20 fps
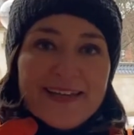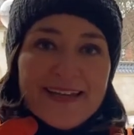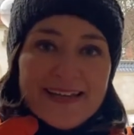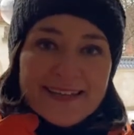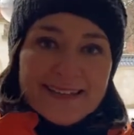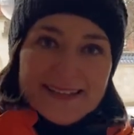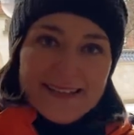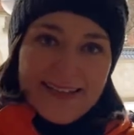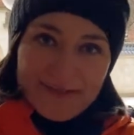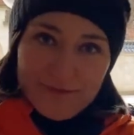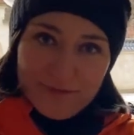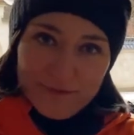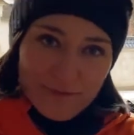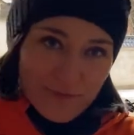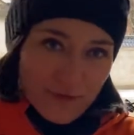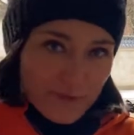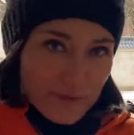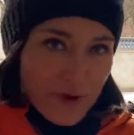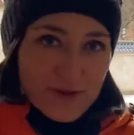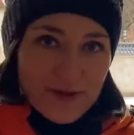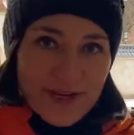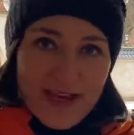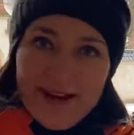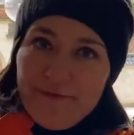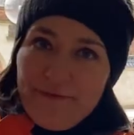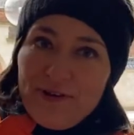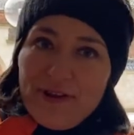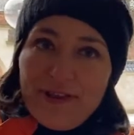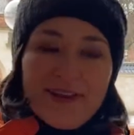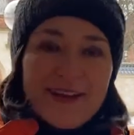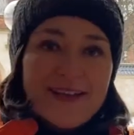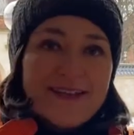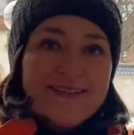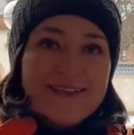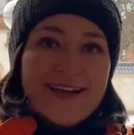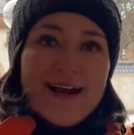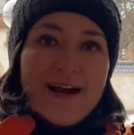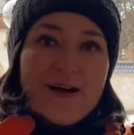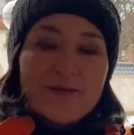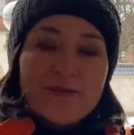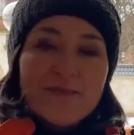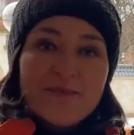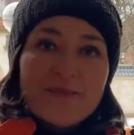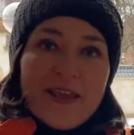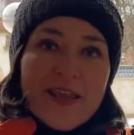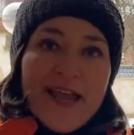and wrote everything down.